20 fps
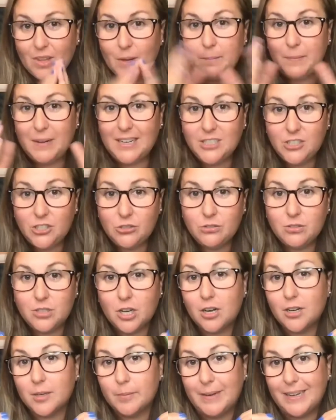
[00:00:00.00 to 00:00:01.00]
But I do
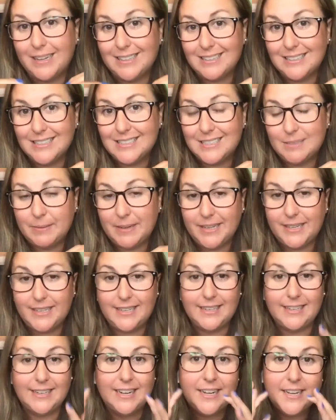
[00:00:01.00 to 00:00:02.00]
talk about list
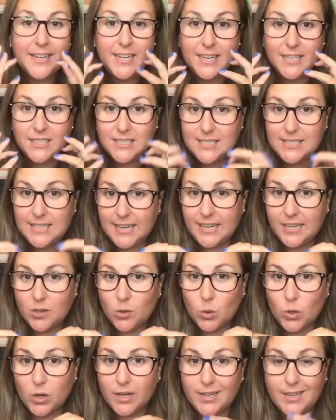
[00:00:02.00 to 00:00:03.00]
making and staying
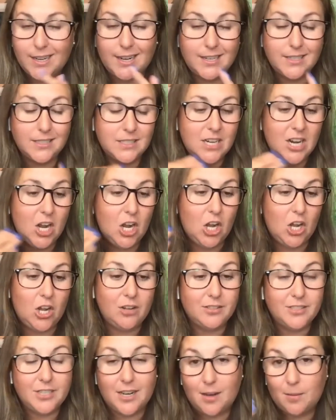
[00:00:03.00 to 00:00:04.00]
organized
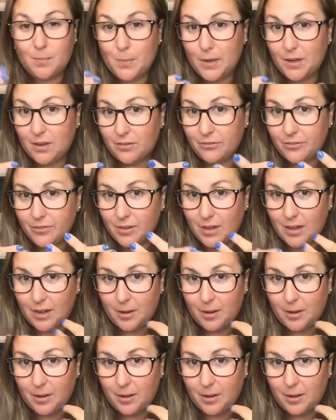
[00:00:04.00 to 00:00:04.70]
on top of